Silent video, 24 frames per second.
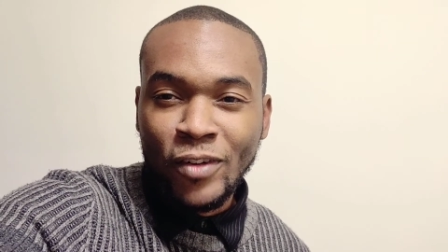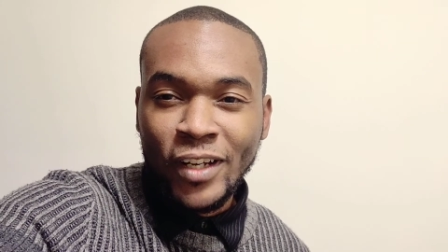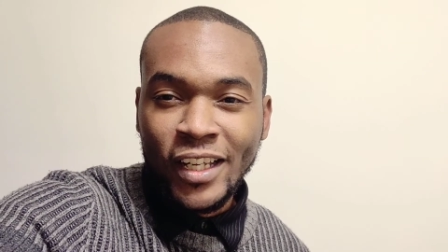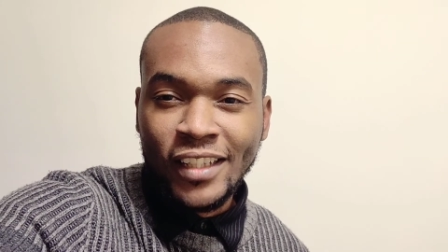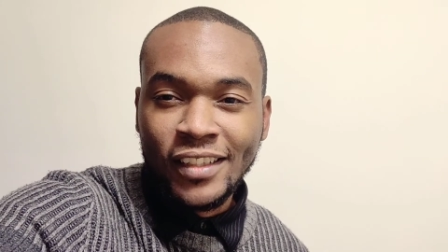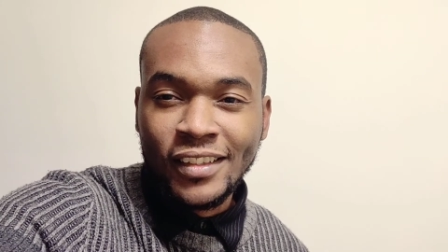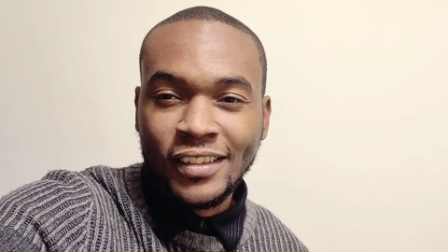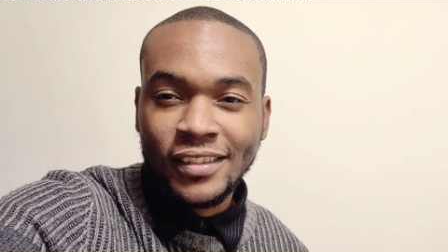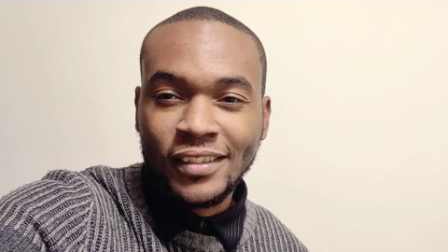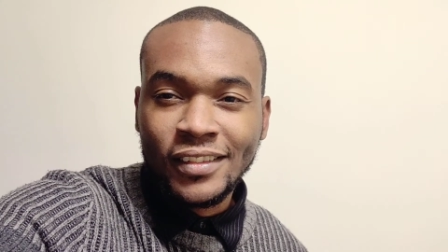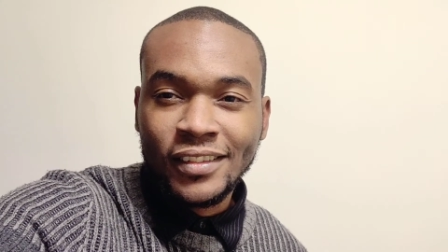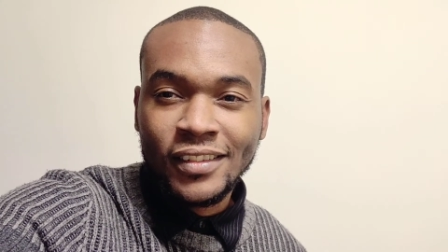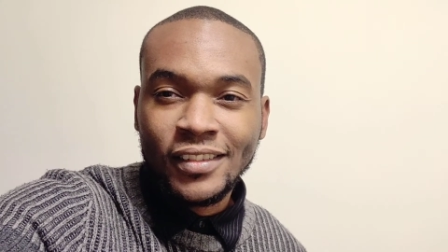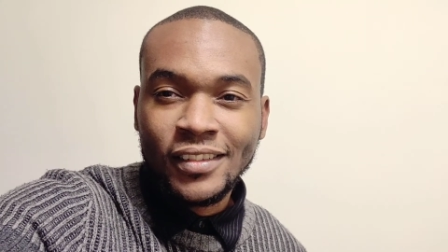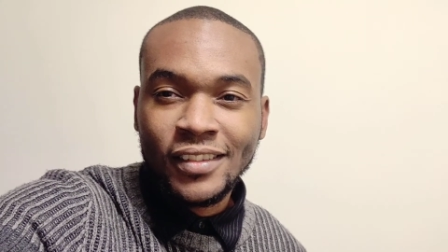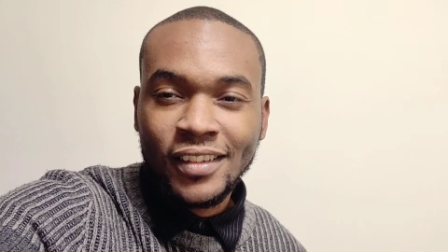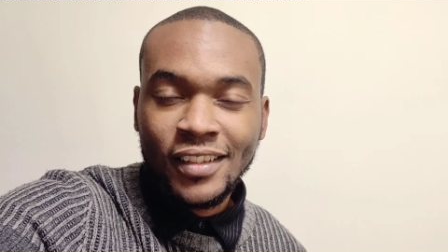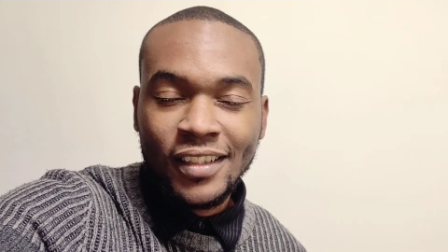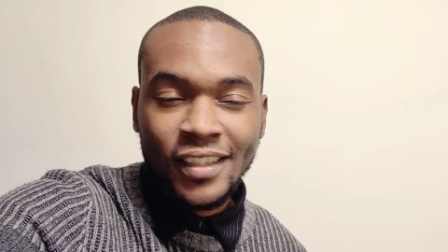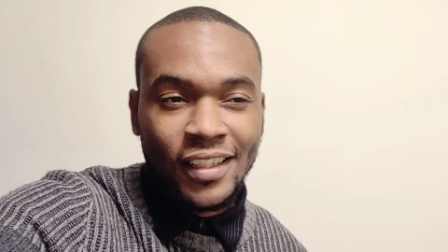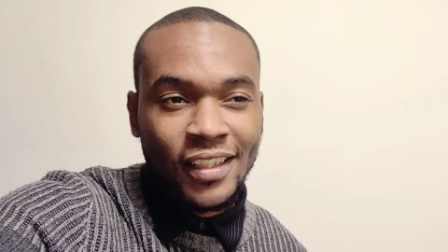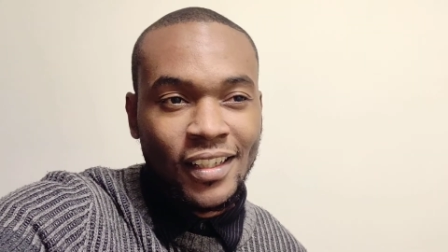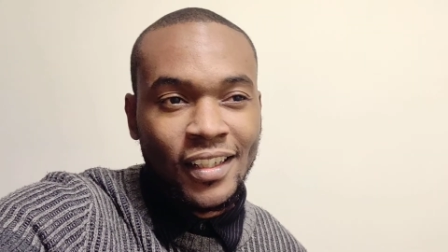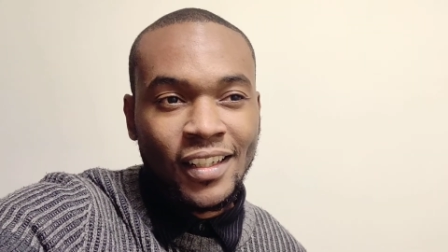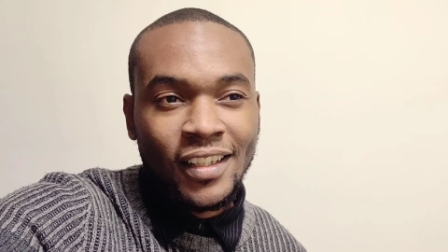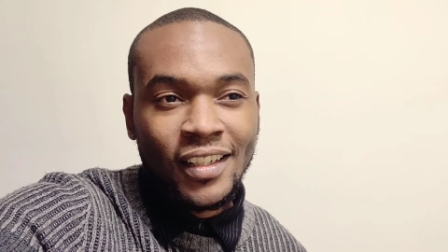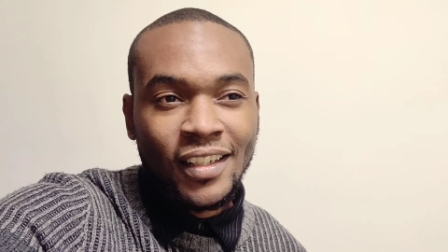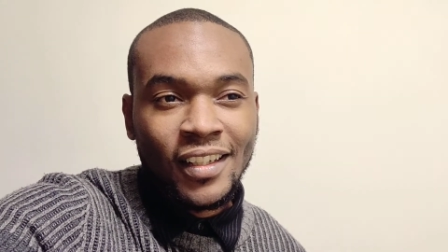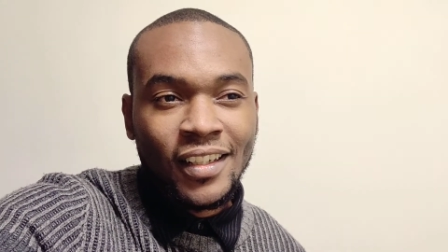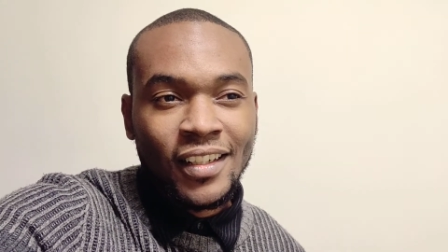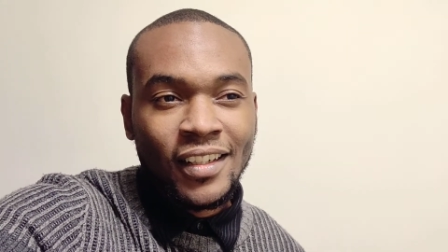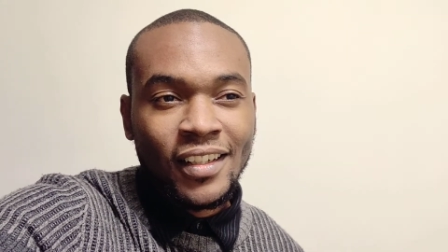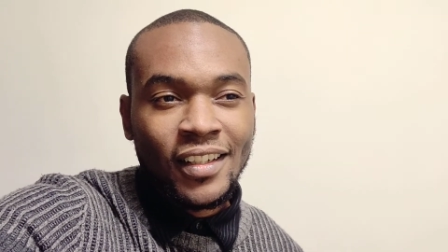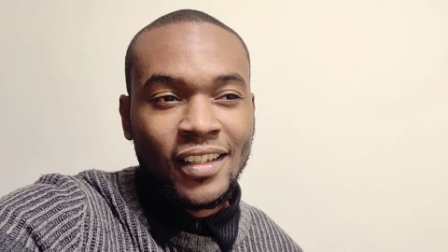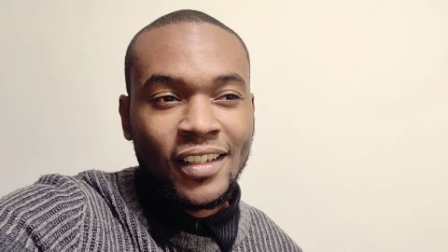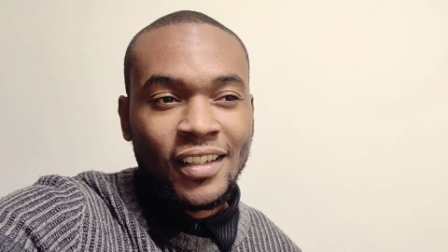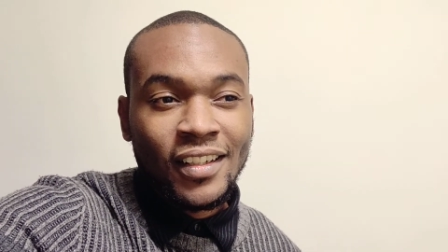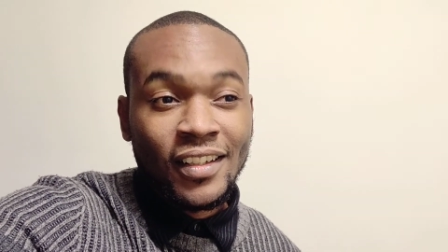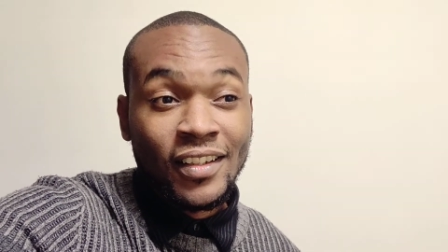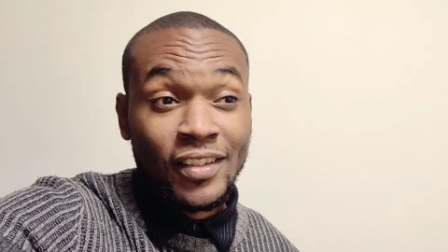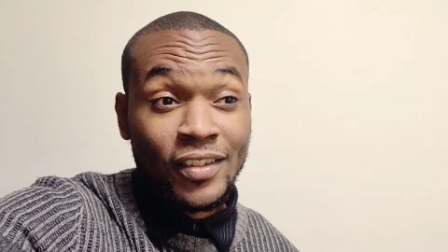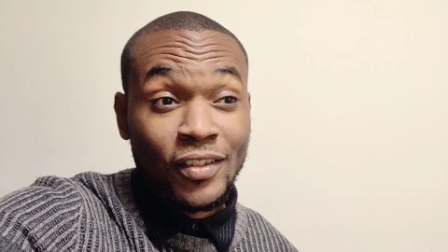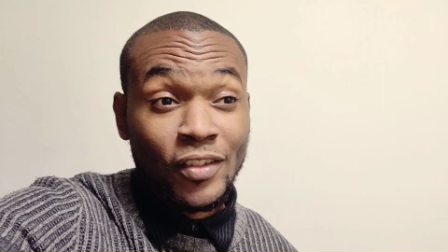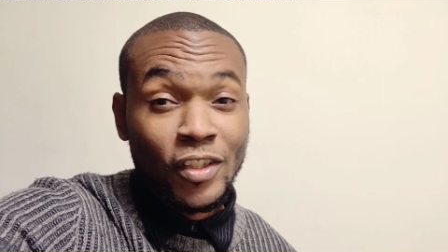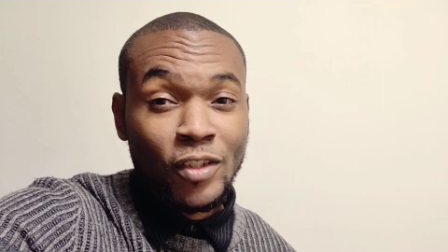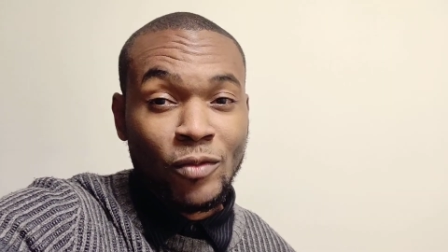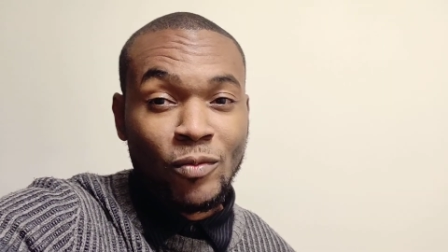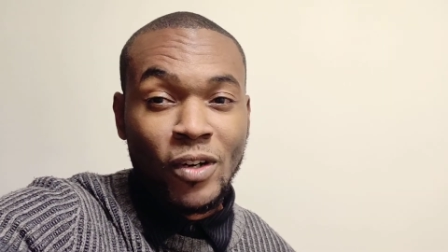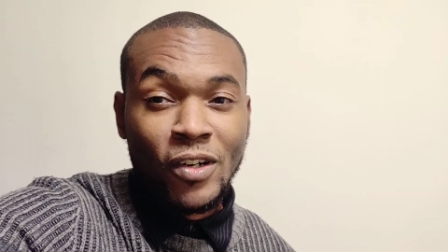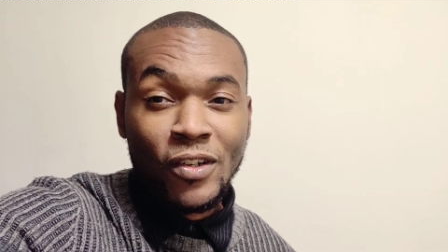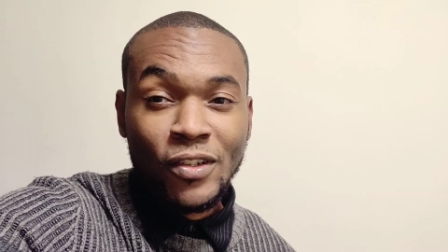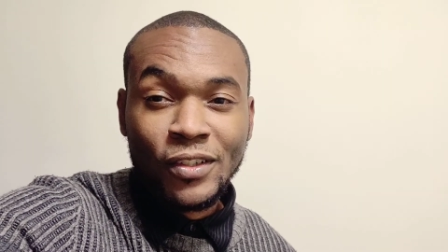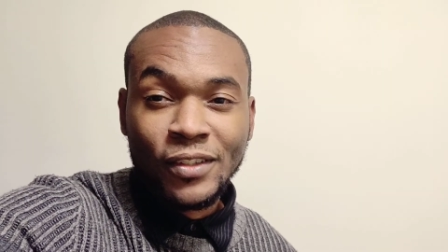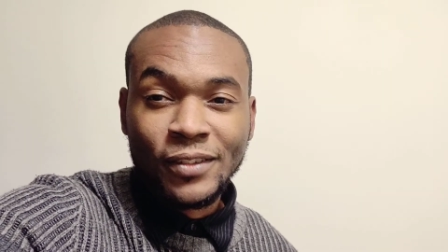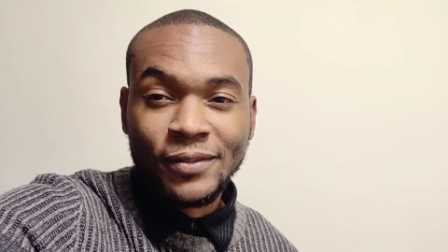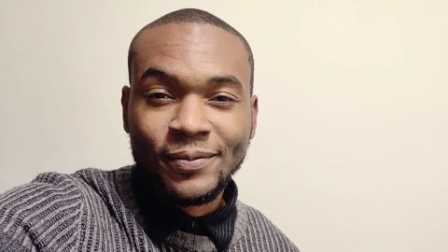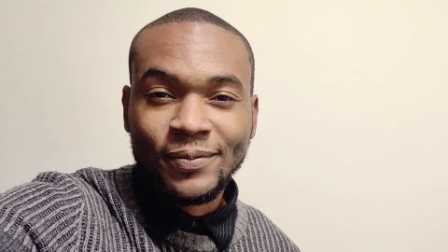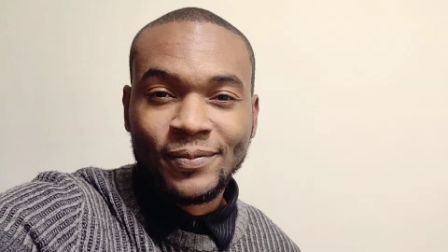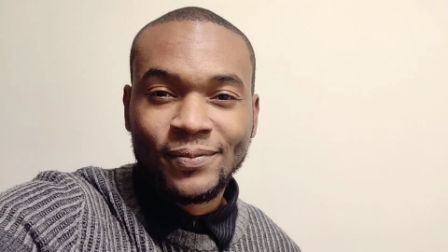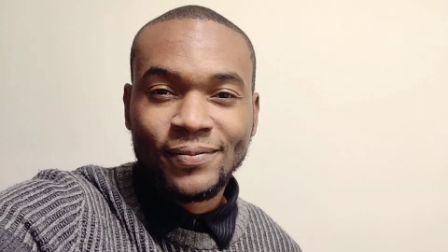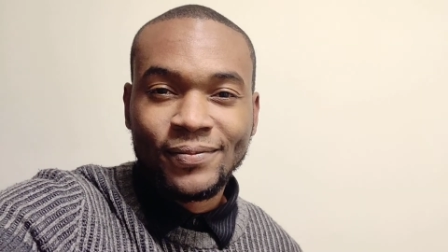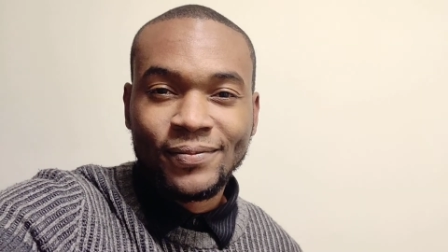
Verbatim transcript: fight. Until tomorrow.